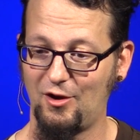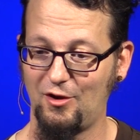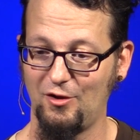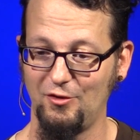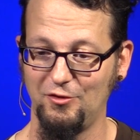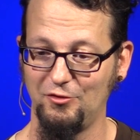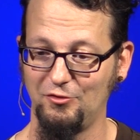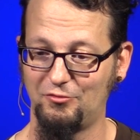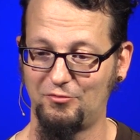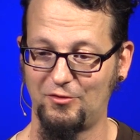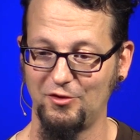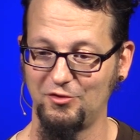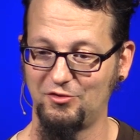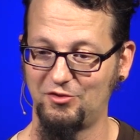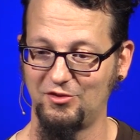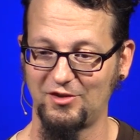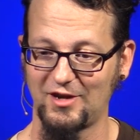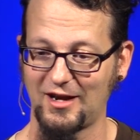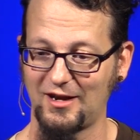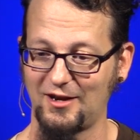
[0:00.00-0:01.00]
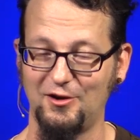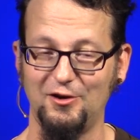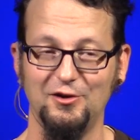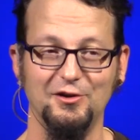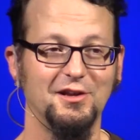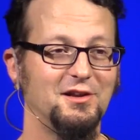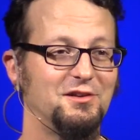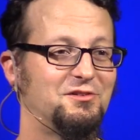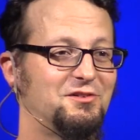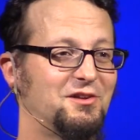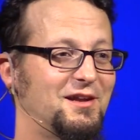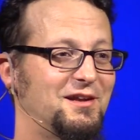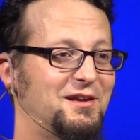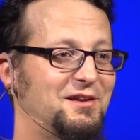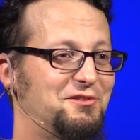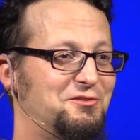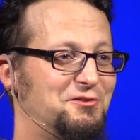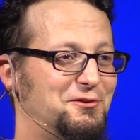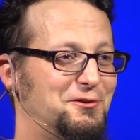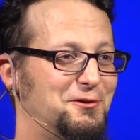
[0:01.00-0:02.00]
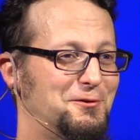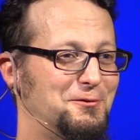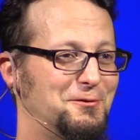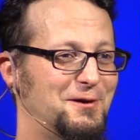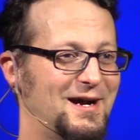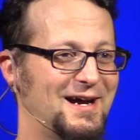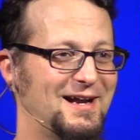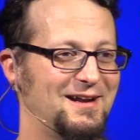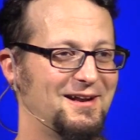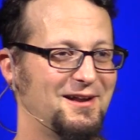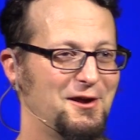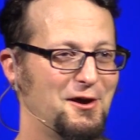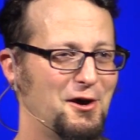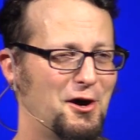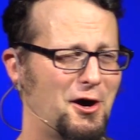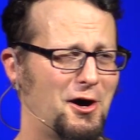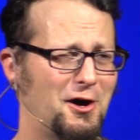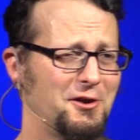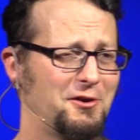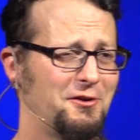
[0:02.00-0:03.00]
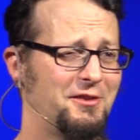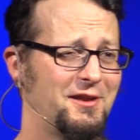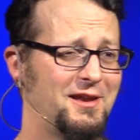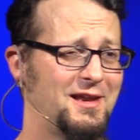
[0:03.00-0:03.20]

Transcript: all those verses I learned in Sunday school, right? Honor